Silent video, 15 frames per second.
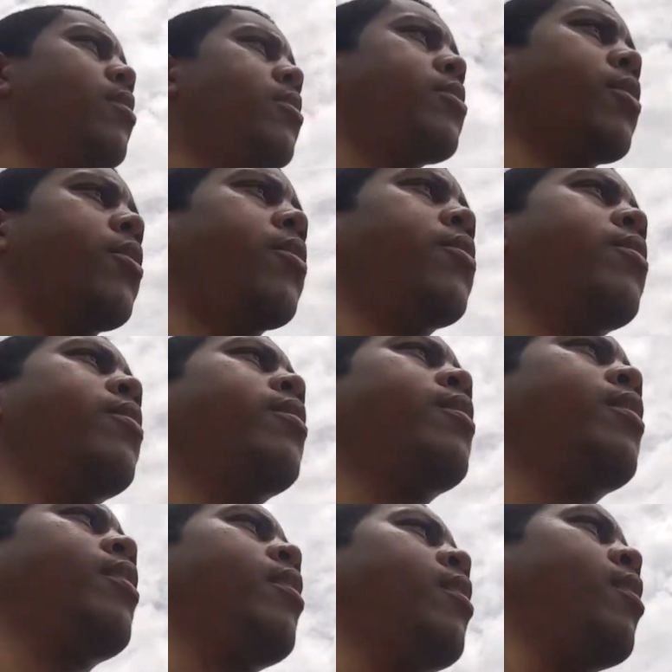So
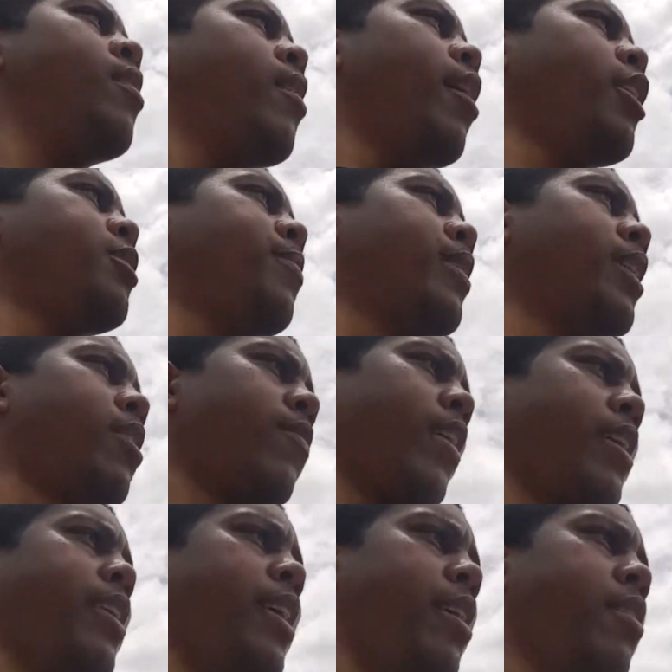that should be good
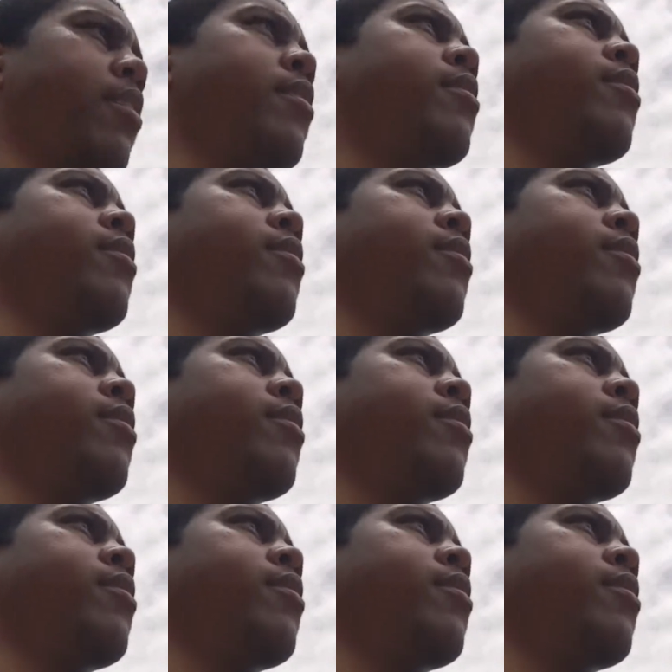right there.